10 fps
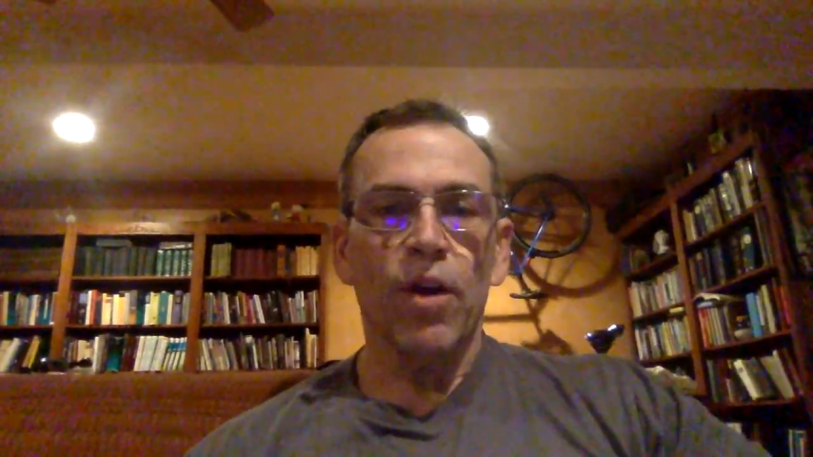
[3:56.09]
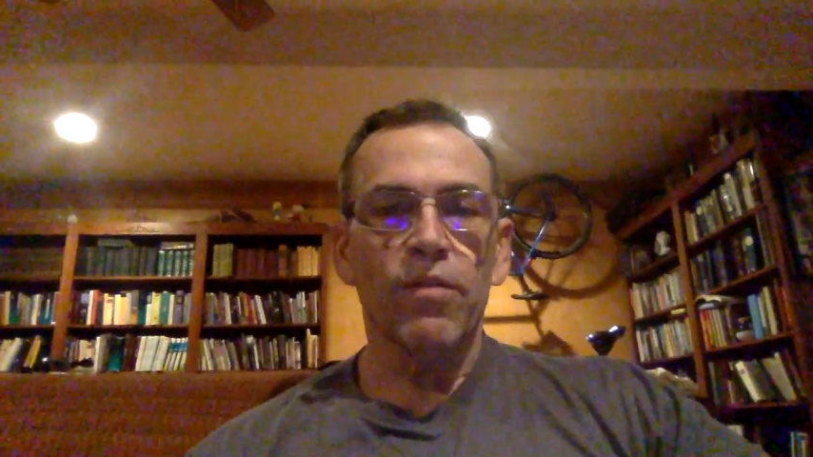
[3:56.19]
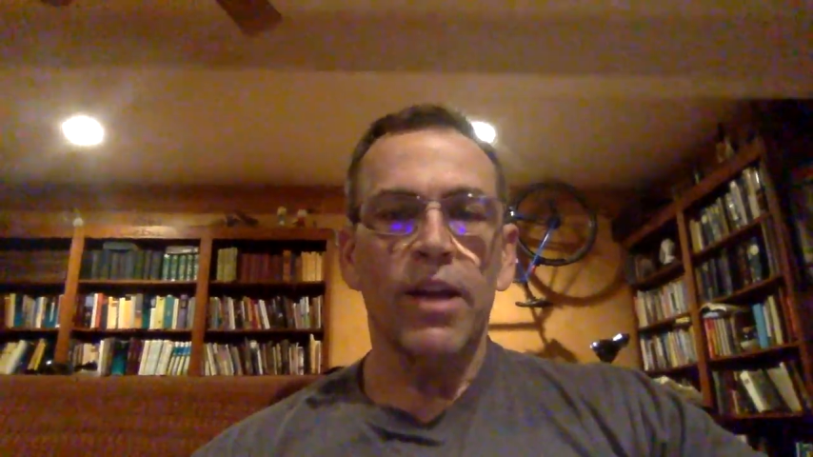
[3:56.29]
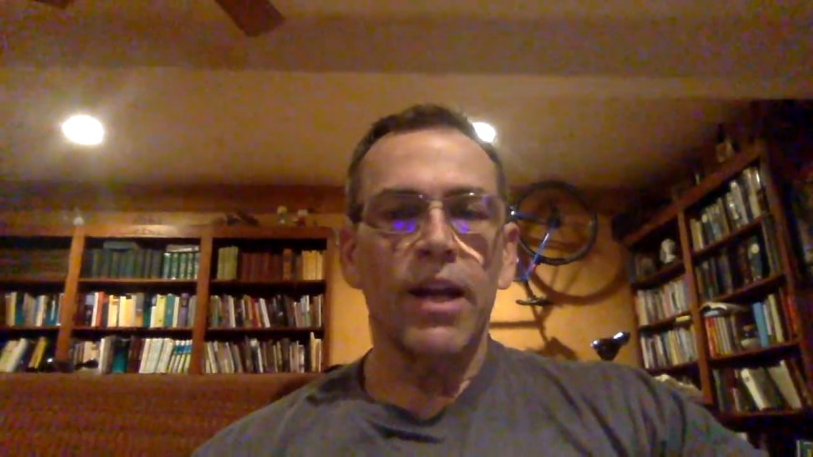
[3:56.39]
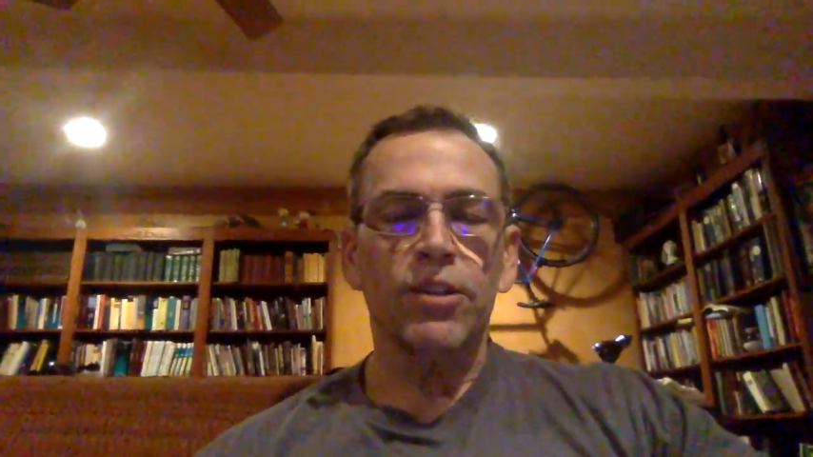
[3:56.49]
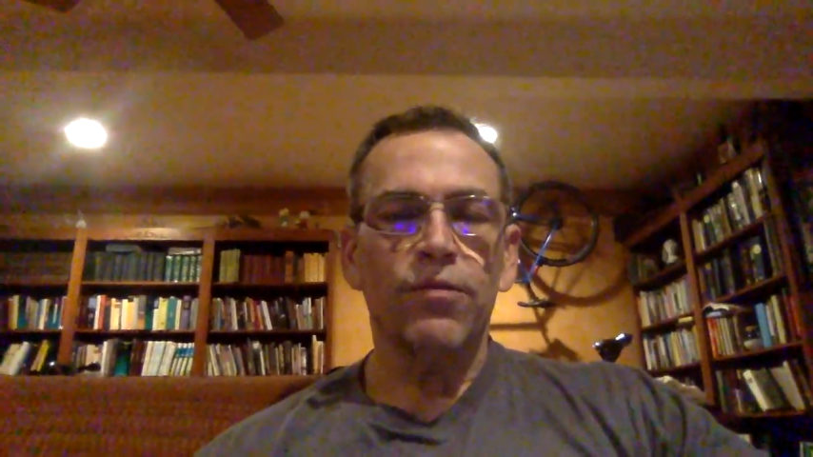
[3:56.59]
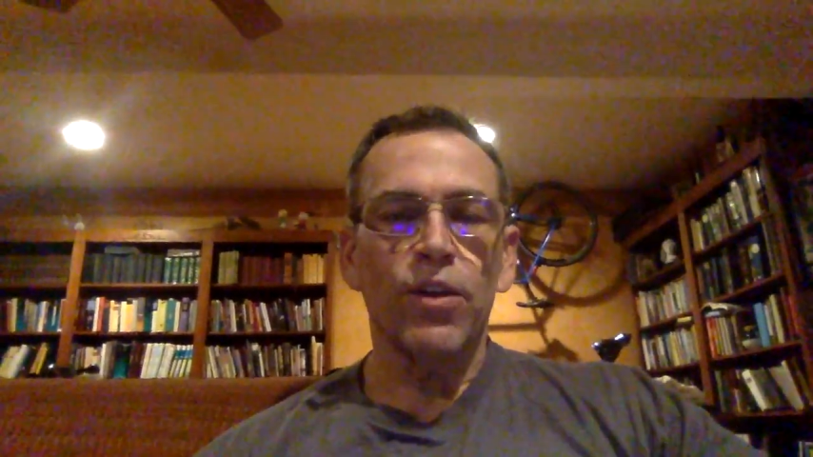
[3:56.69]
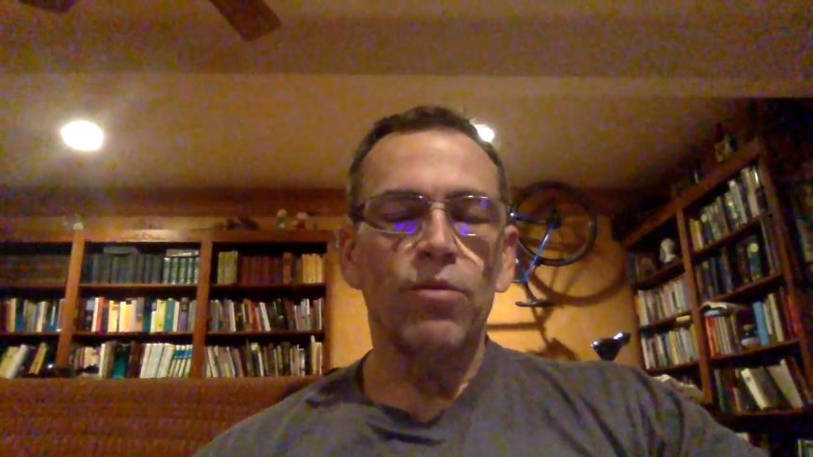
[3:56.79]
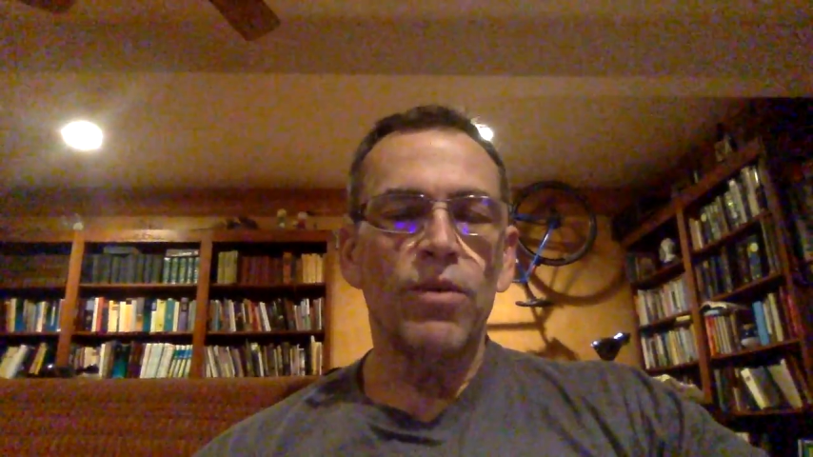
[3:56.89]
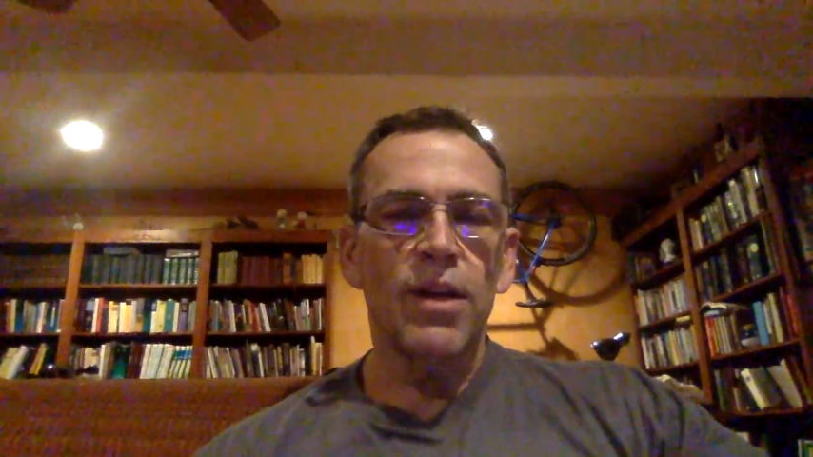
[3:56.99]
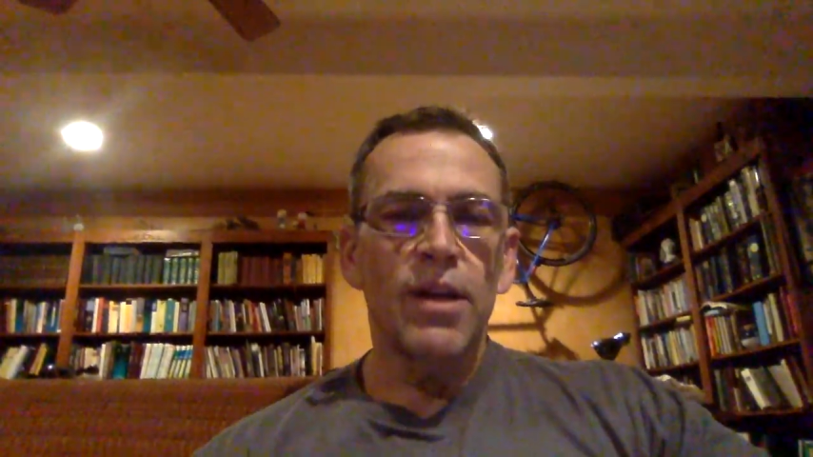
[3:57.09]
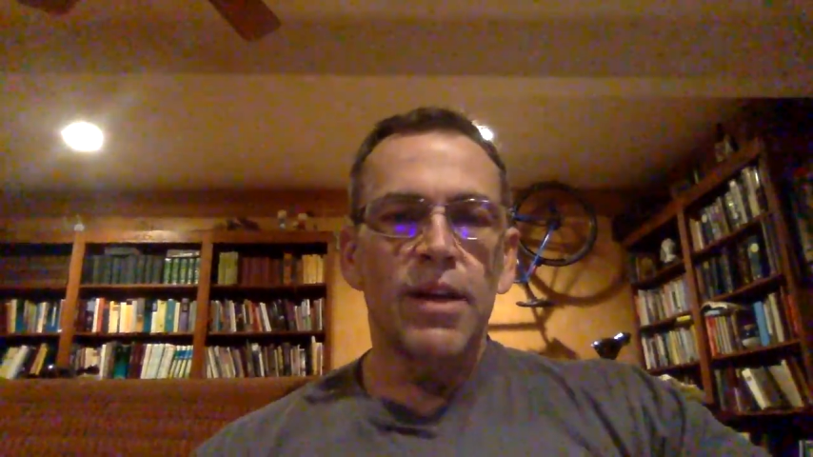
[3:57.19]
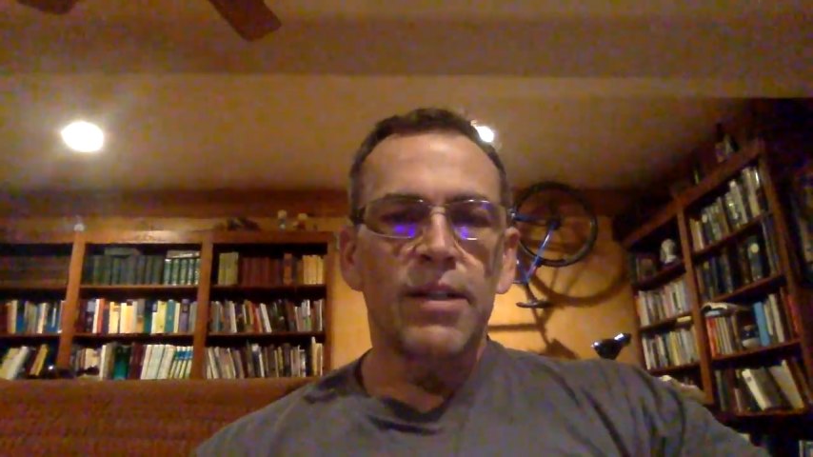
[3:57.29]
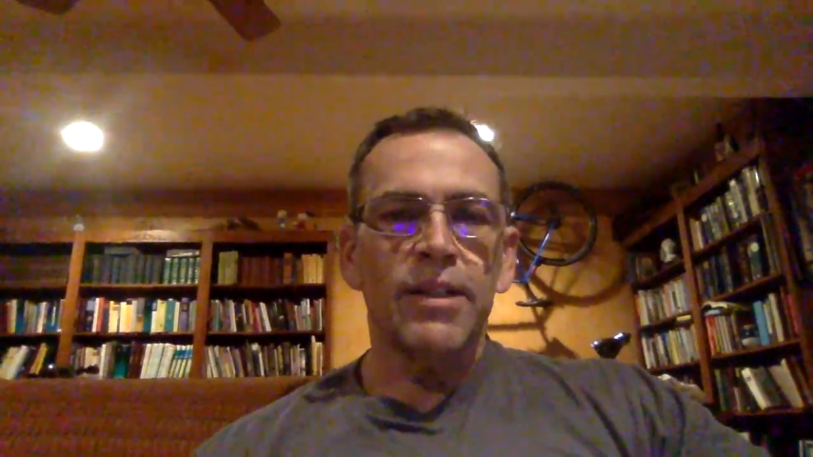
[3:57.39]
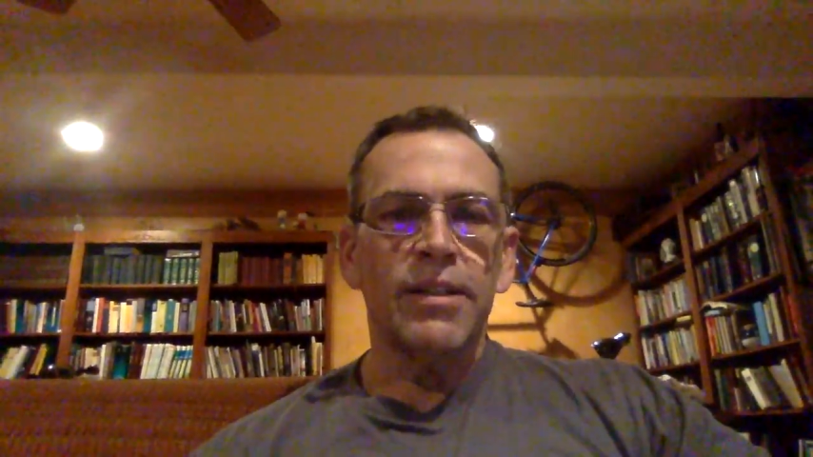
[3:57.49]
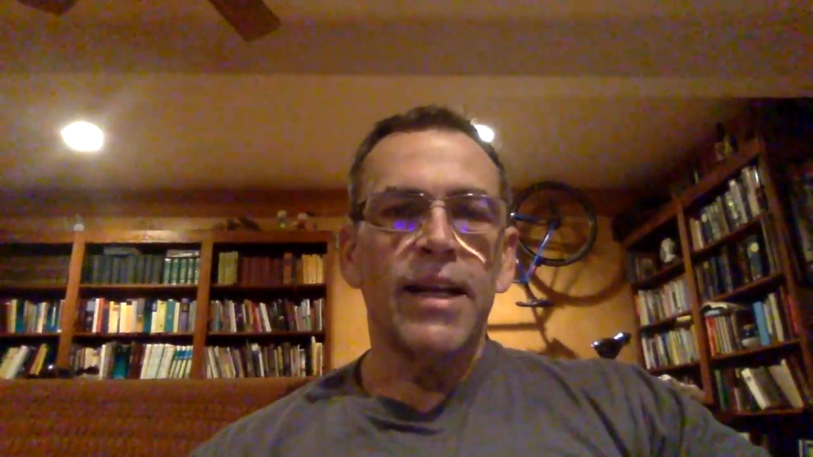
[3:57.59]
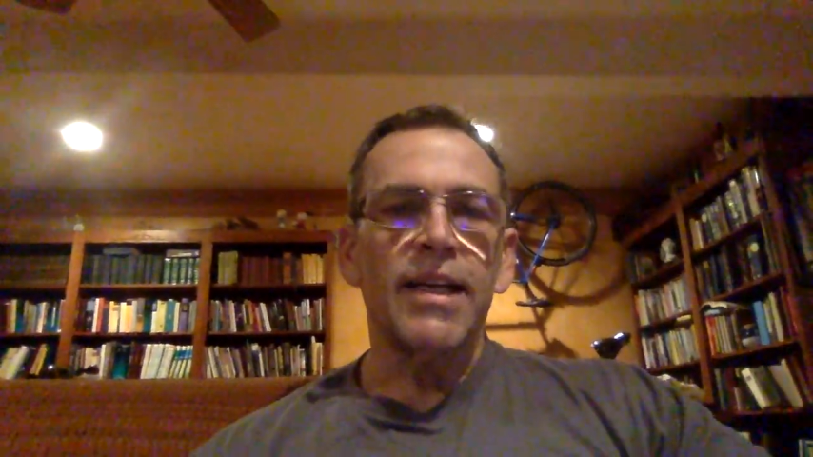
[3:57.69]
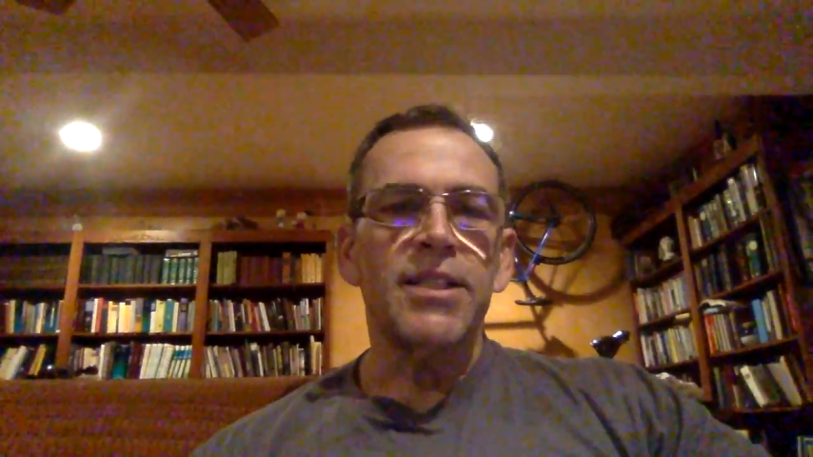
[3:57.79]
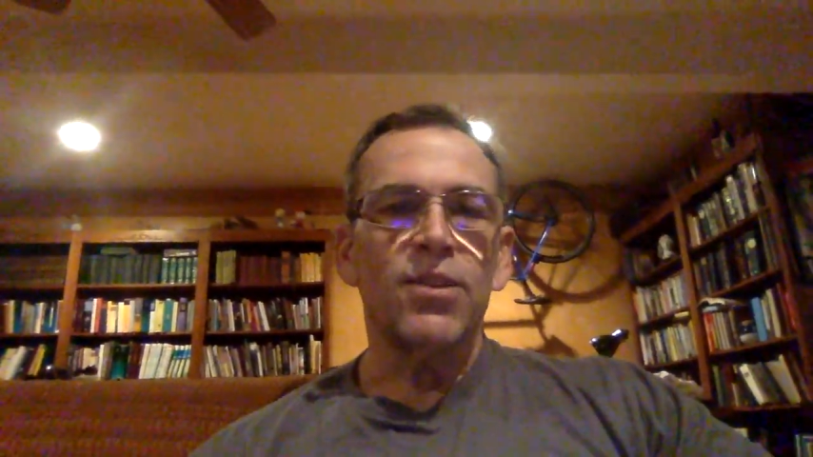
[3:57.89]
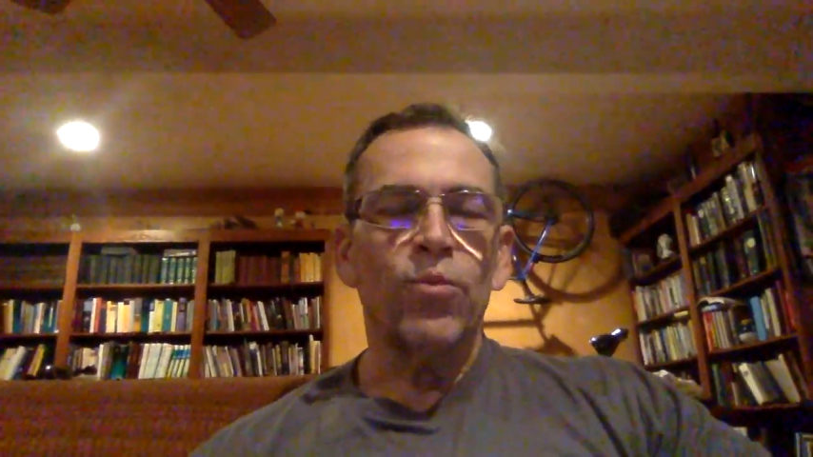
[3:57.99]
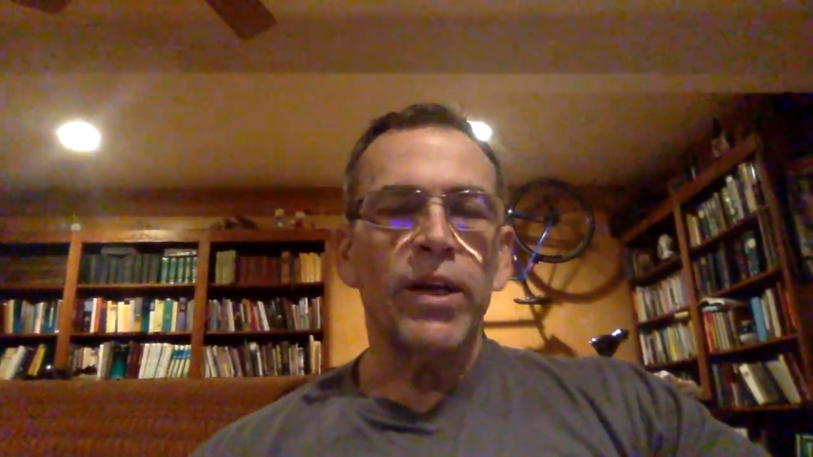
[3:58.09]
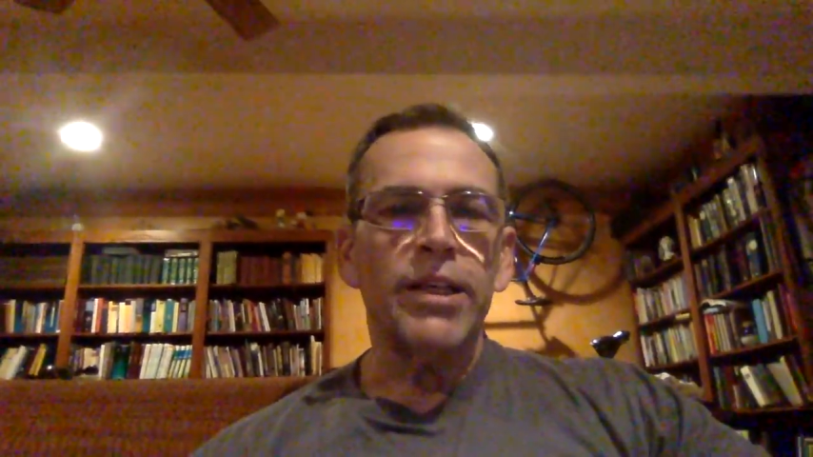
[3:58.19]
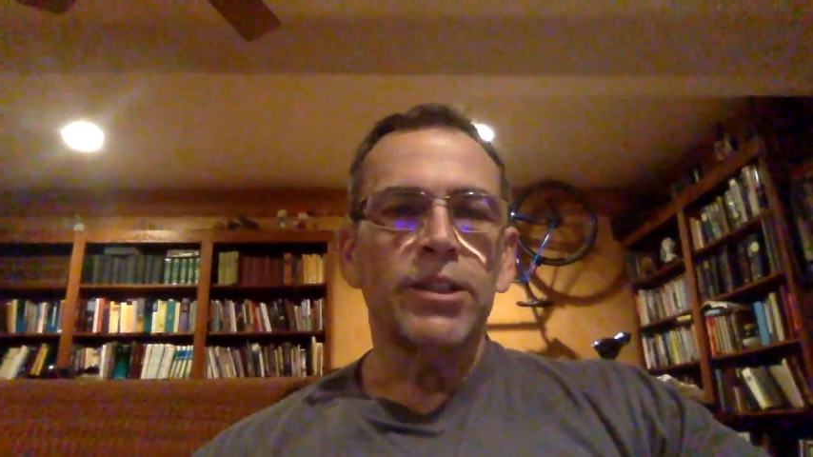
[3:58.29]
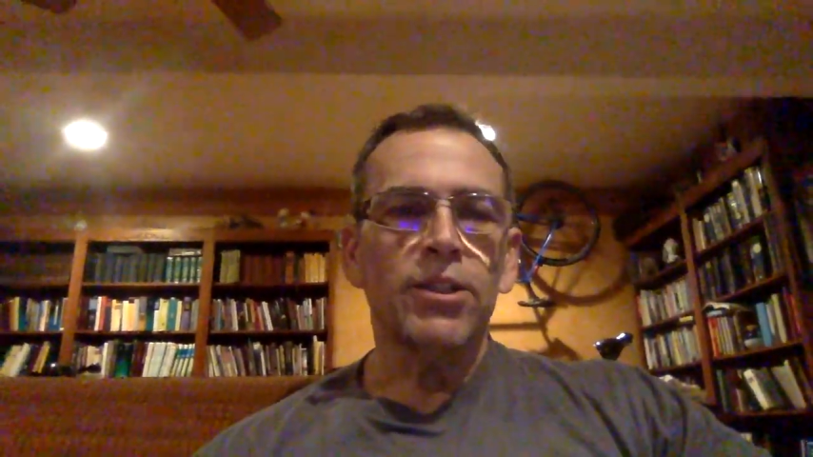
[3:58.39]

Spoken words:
over the next few days and weeks.